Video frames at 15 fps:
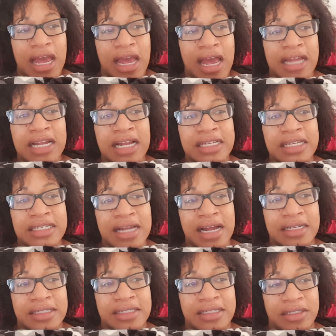And they
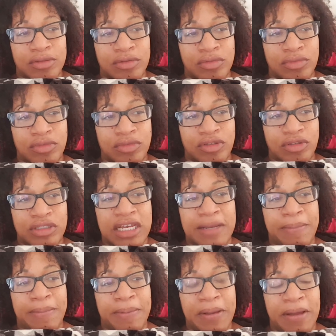decided to
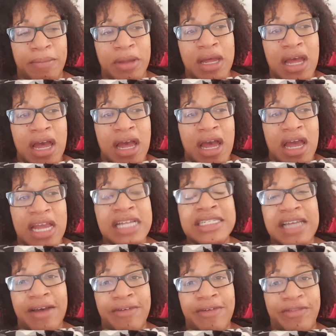keep him
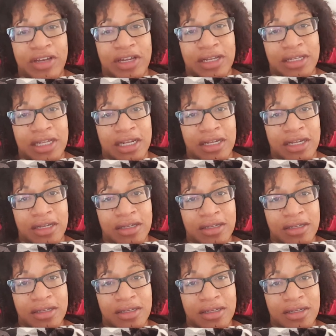indefinitely
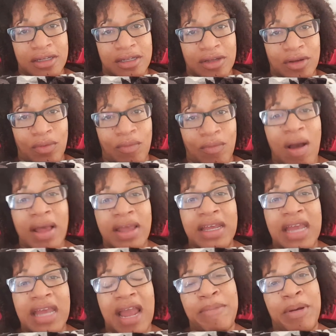while he
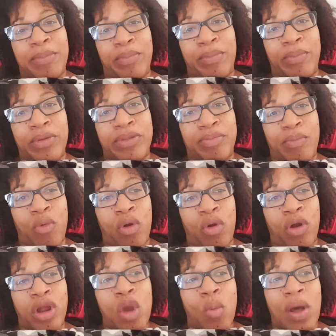came up with
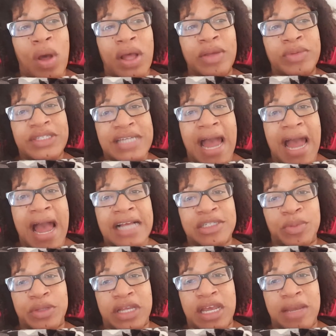more, while he was tasked
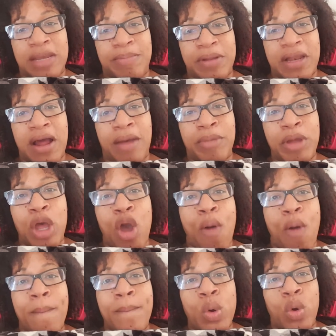with keeping up
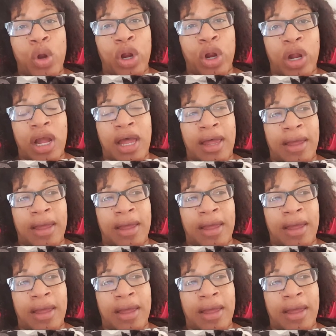more